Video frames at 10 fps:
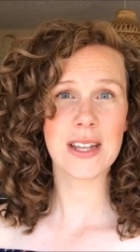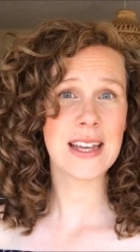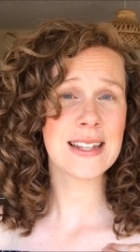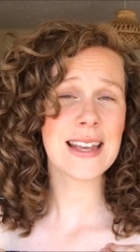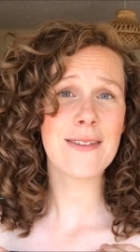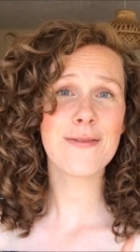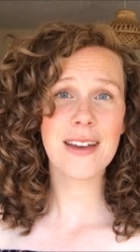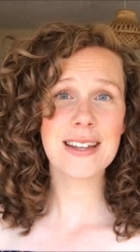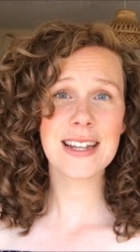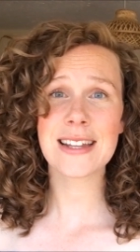It is a
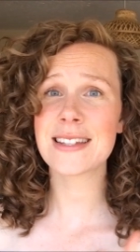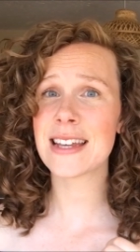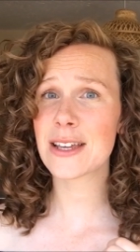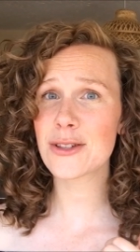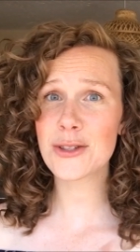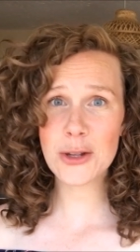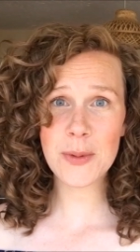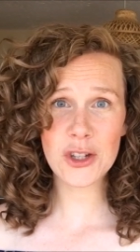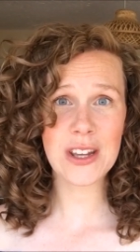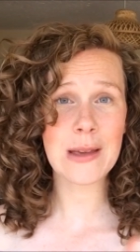fantastic, super
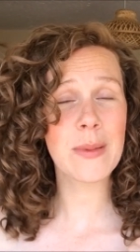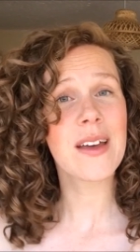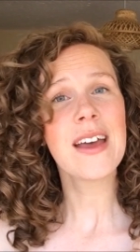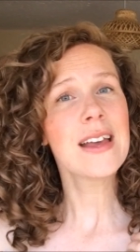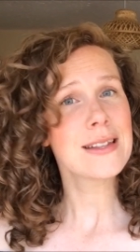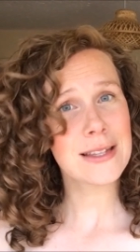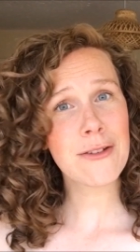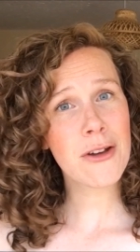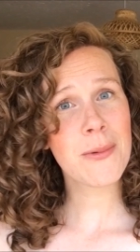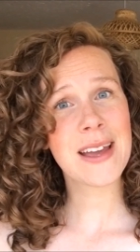cheap,
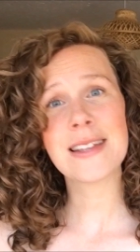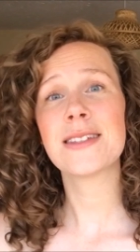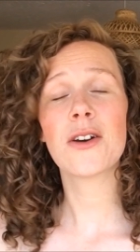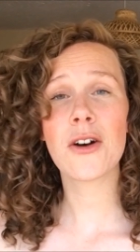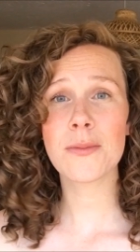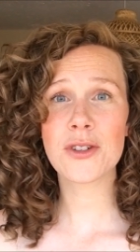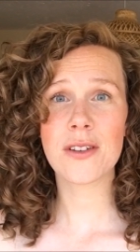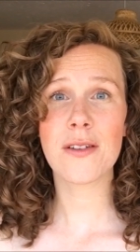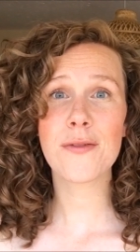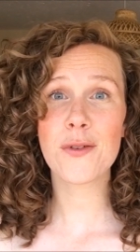zero waste
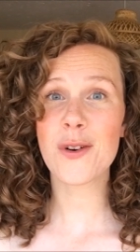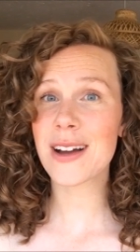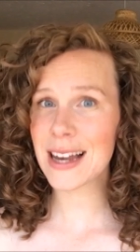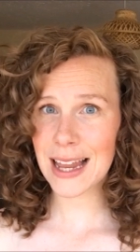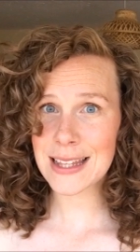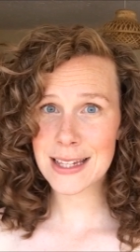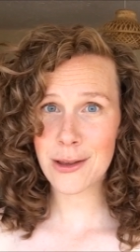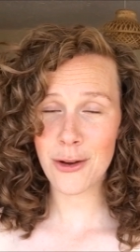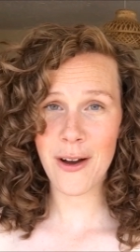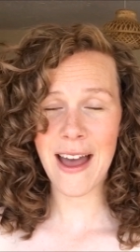option for cleansing
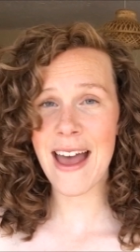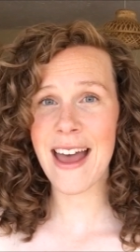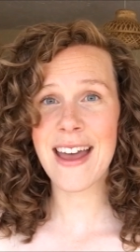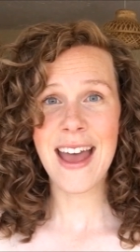your hair.